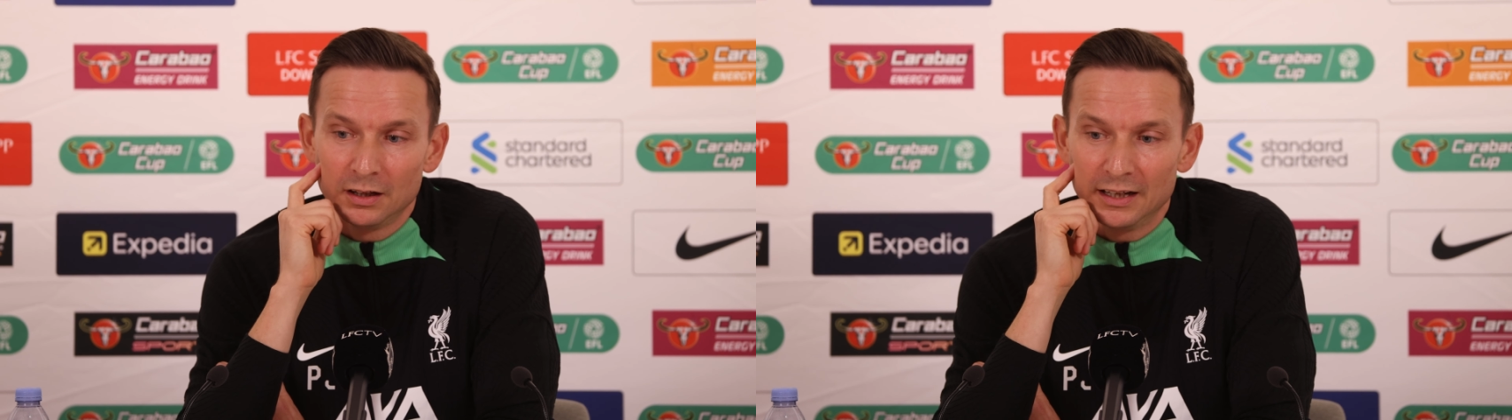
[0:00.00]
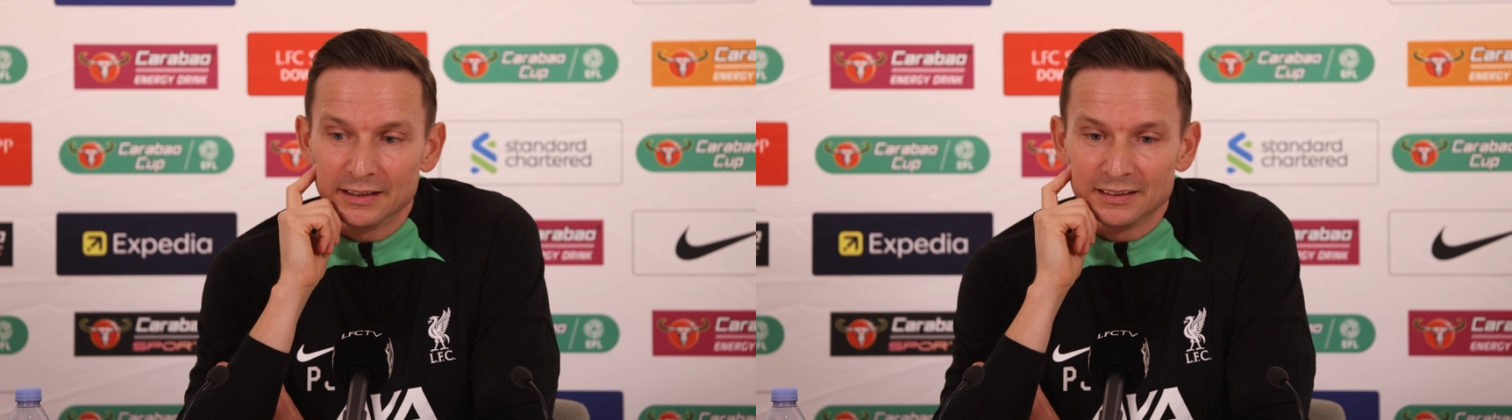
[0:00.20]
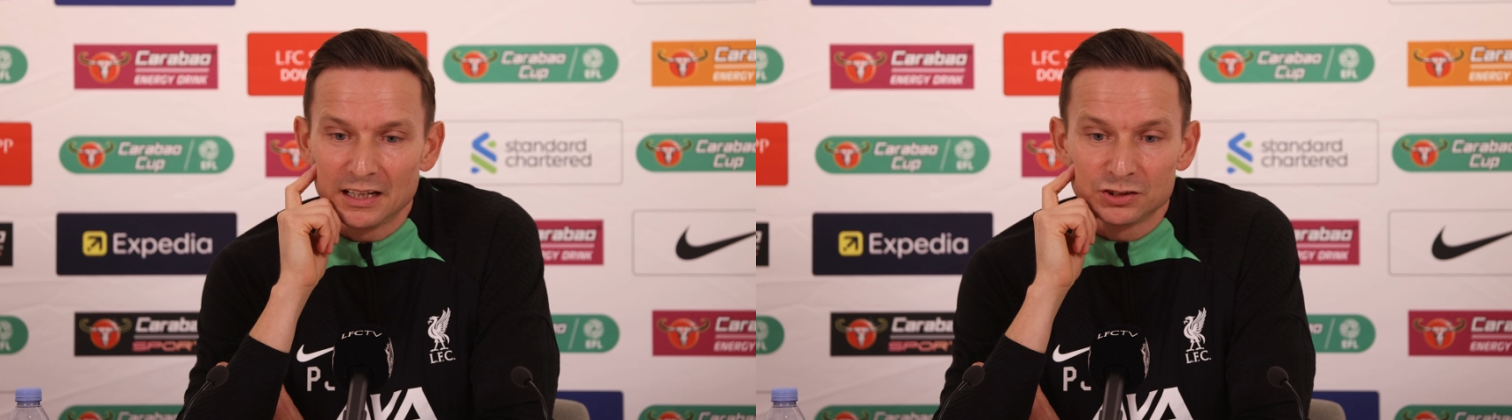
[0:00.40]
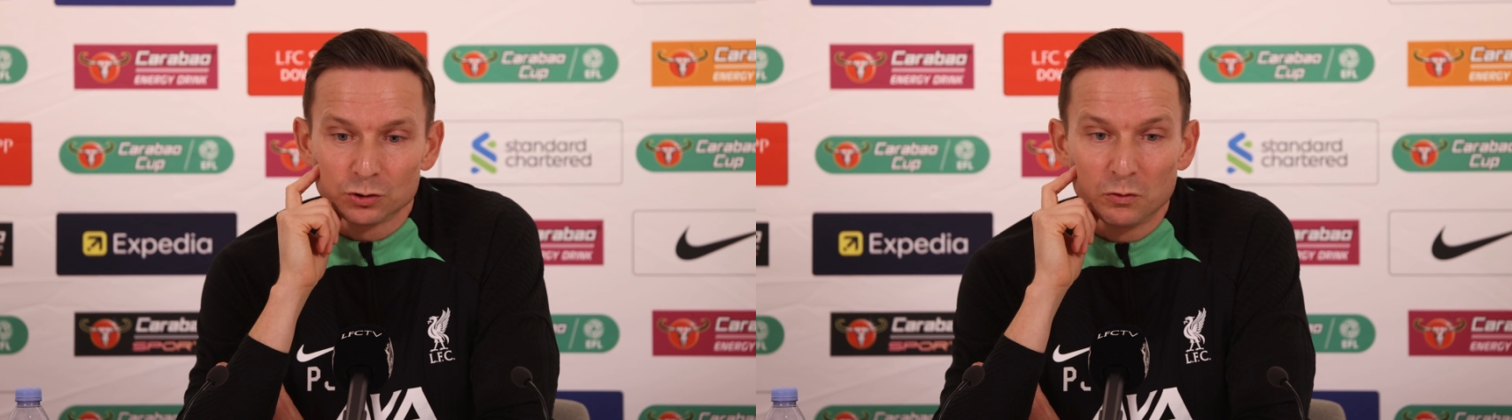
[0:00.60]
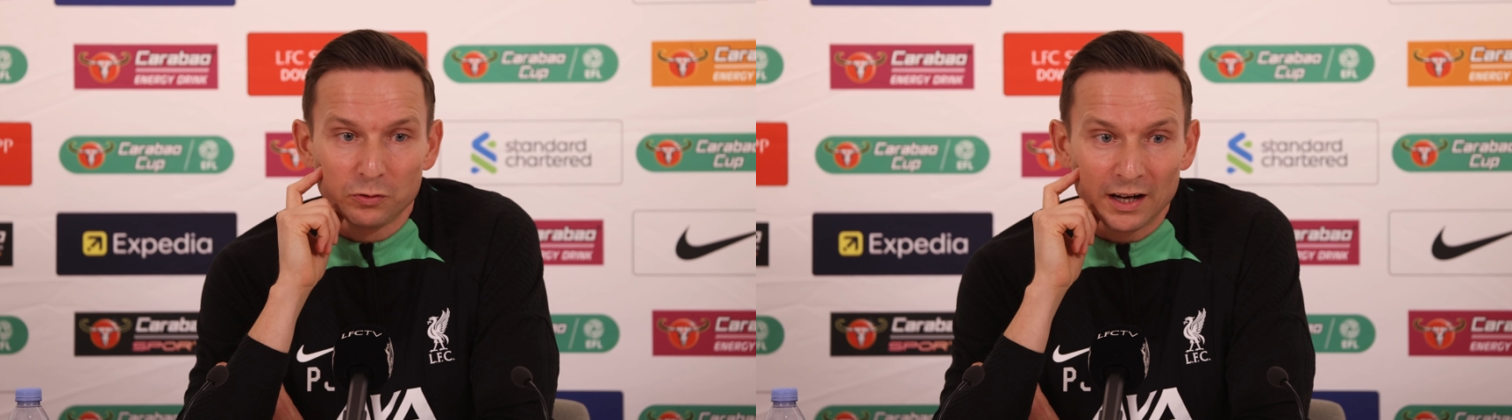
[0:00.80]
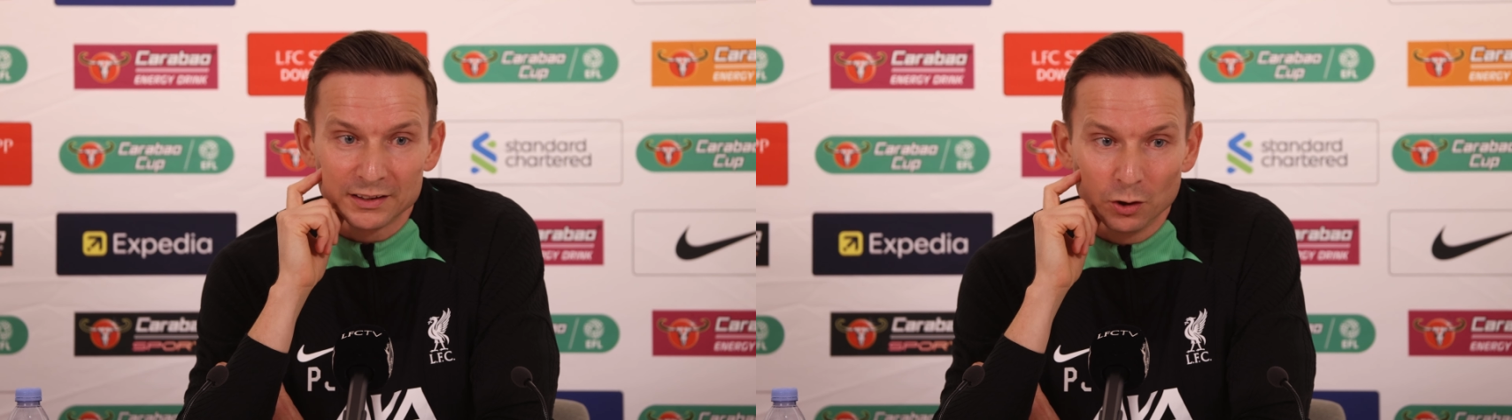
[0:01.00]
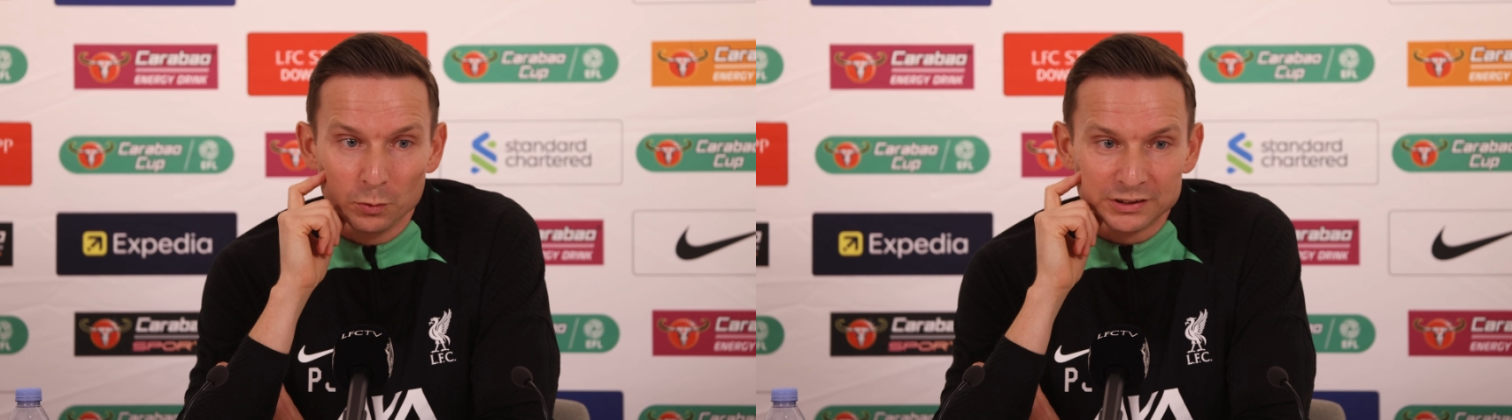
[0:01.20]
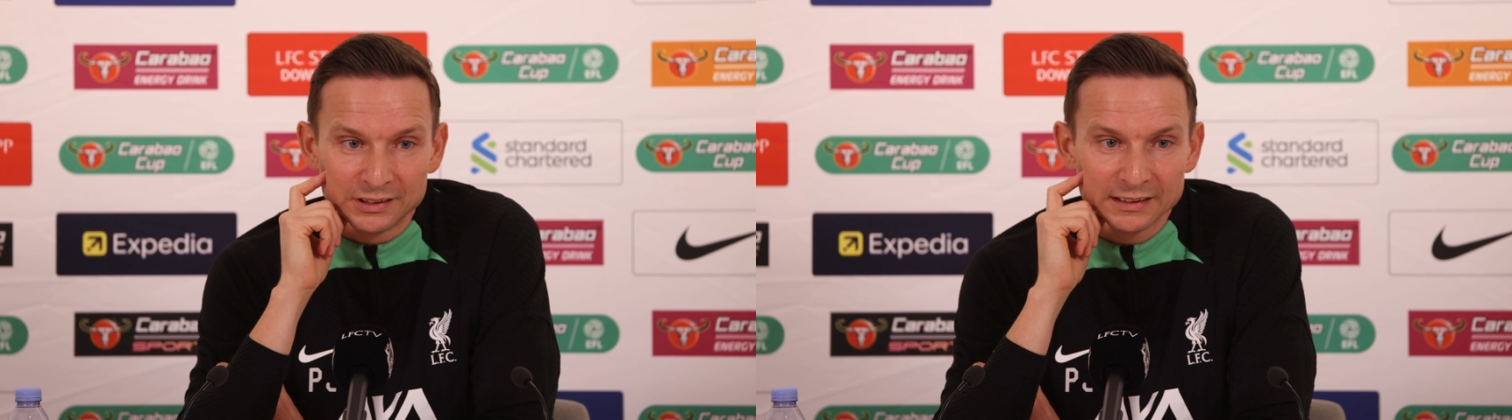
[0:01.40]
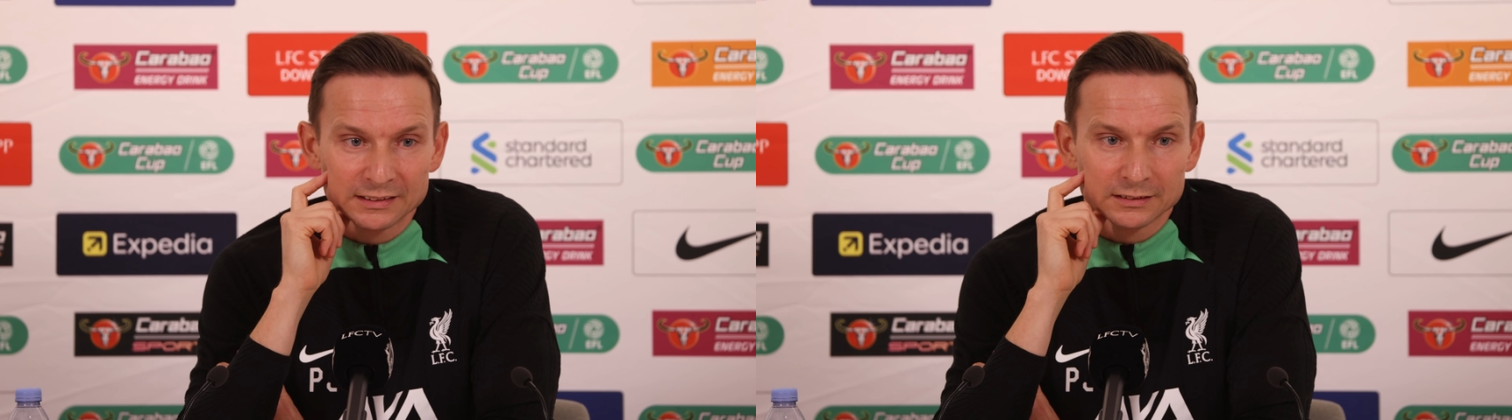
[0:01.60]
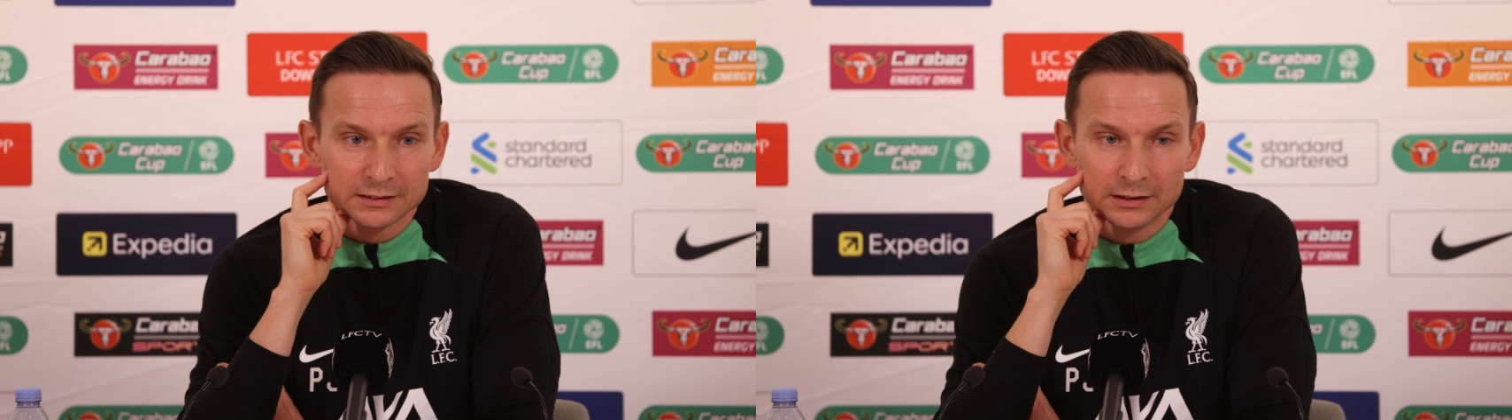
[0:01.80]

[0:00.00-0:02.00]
And they, so far, they always did.